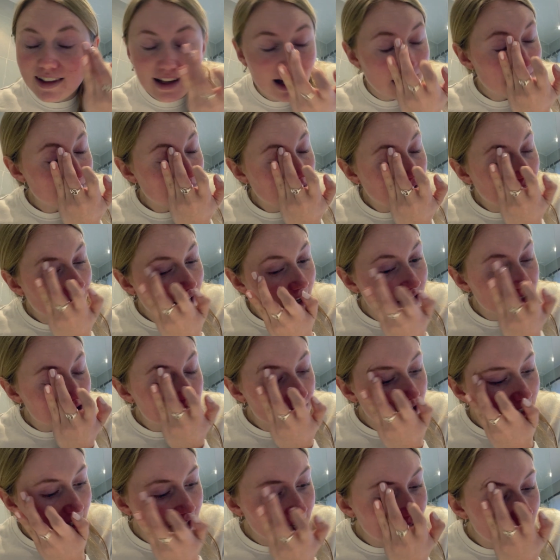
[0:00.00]
I might
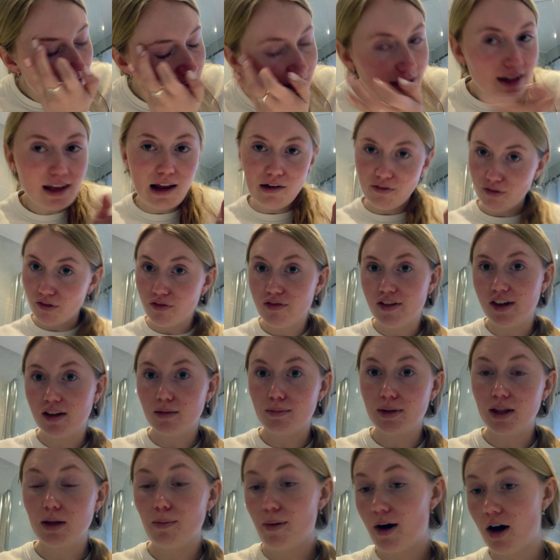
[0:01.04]
actually never film
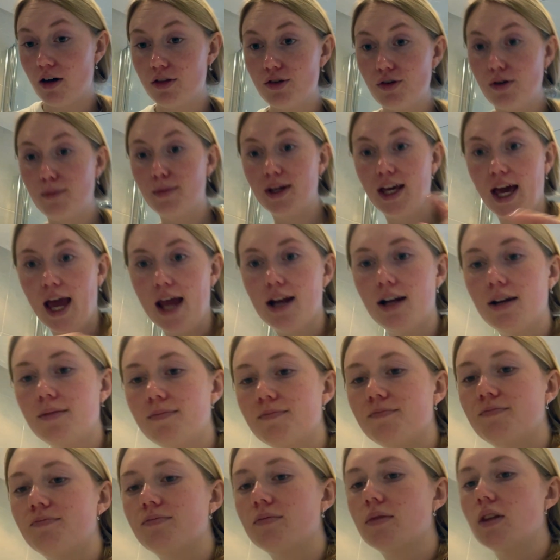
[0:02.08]
in the bathroom again.
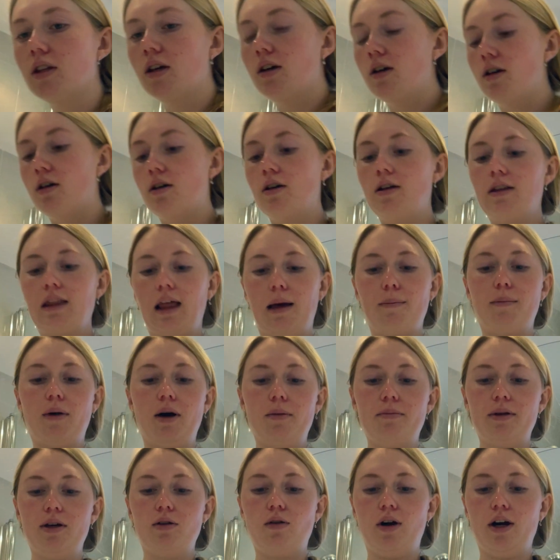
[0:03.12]
That
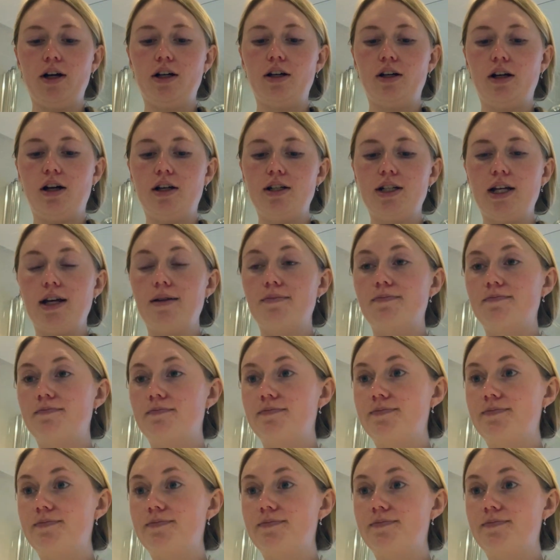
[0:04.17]
might be quite a good idea.